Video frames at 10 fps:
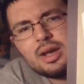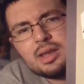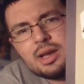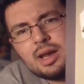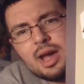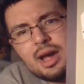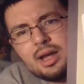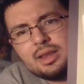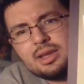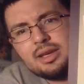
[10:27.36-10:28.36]
that
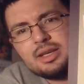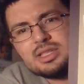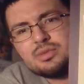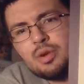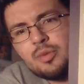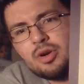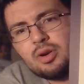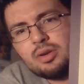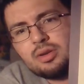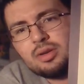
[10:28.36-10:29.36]
had the
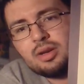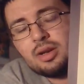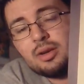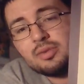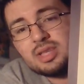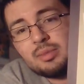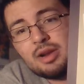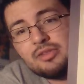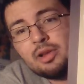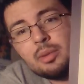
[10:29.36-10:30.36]
swimmer, it was like
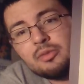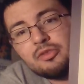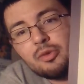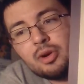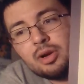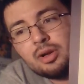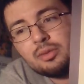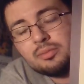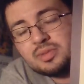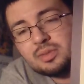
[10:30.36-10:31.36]
made of aluminum
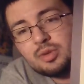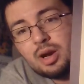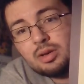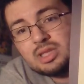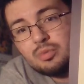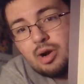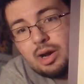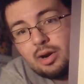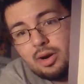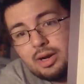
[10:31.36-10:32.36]
foil, some
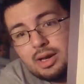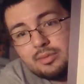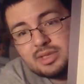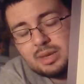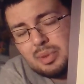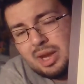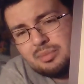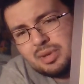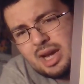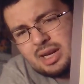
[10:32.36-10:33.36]
wiring, and it was like
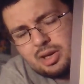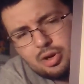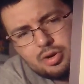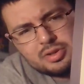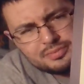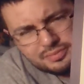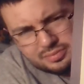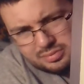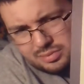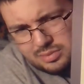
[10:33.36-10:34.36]
painted black and gold?
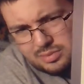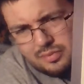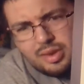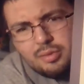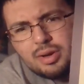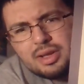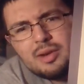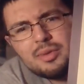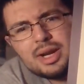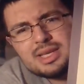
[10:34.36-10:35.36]
Well,
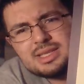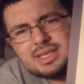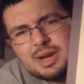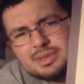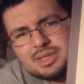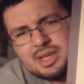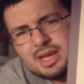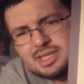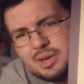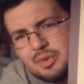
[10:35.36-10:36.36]
that one, as I said, was to
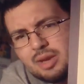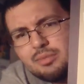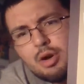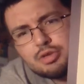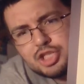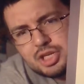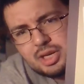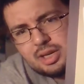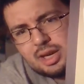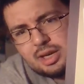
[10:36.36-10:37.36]
take someone in
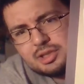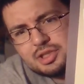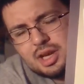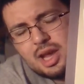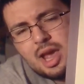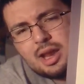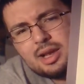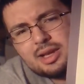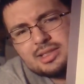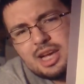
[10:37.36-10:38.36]
motion, like, and
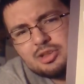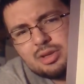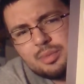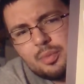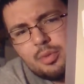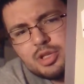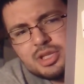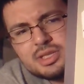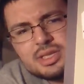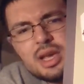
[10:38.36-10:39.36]
exaggerate the
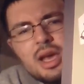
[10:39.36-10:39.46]
proportions.